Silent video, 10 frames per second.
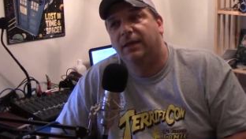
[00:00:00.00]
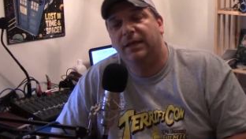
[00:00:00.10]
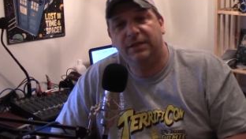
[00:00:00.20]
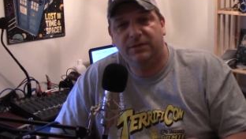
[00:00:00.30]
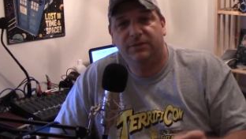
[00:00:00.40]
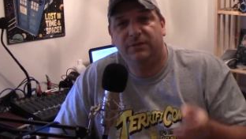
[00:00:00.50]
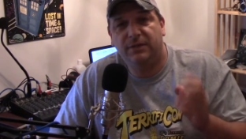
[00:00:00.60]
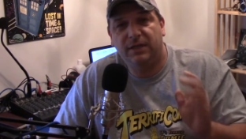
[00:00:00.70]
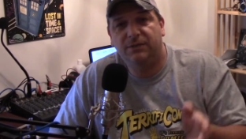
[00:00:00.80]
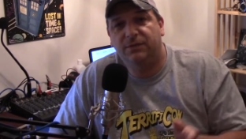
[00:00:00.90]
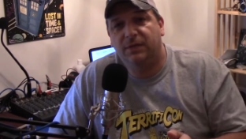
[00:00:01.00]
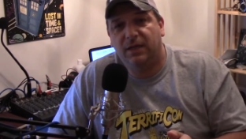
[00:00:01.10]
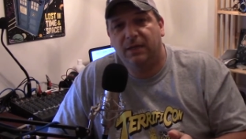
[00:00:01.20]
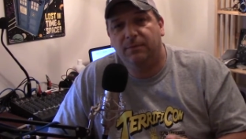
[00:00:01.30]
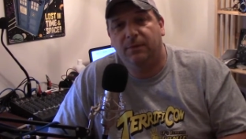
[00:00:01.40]
Eastern Standard
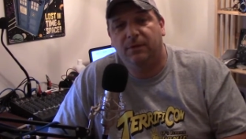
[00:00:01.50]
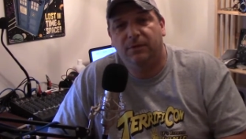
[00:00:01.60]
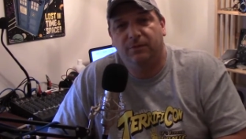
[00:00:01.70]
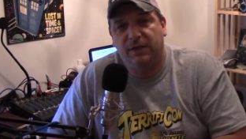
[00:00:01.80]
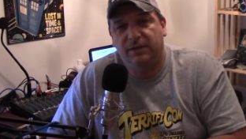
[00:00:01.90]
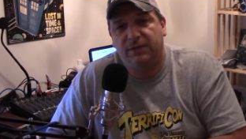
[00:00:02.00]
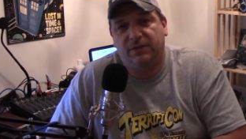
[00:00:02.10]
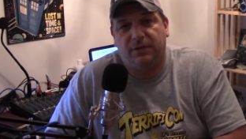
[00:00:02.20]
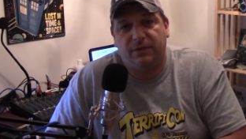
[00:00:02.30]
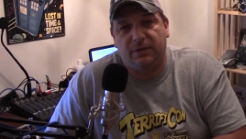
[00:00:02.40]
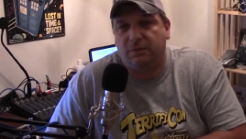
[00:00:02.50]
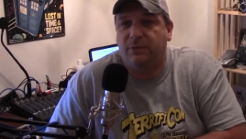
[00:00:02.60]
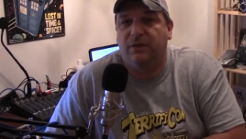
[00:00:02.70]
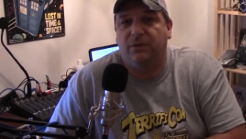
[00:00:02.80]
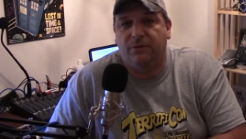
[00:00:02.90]
Time, the races start at
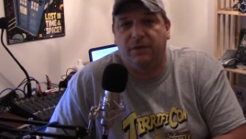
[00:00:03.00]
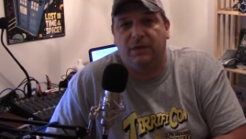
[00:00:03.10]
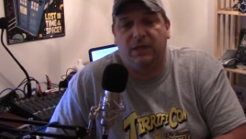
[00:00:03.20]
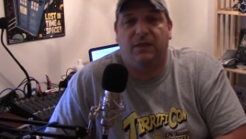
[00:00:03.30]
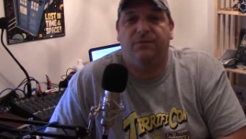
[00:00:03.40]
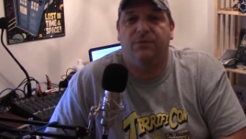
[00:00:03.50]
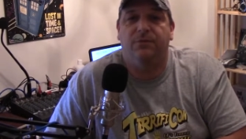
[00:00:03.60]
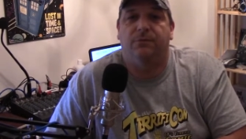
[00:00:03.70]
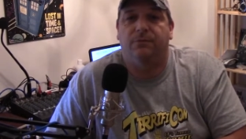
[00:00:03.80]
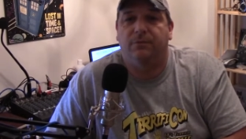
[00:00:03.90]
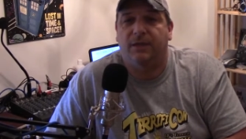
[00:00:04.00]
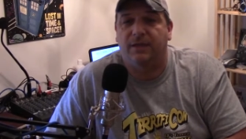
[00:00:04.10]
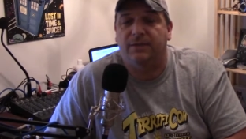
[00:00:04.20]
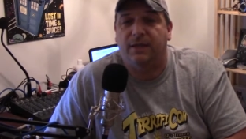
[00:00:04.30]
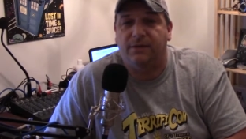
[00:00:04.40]
3:30 in the afternoon
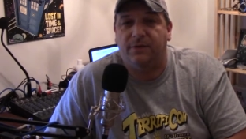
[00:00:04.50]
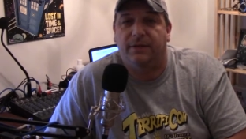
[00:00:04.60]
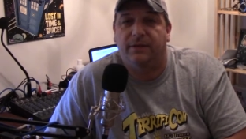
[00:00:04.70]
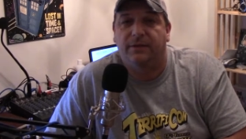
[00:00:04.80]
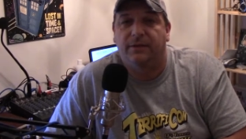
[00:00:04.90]
on Saturday.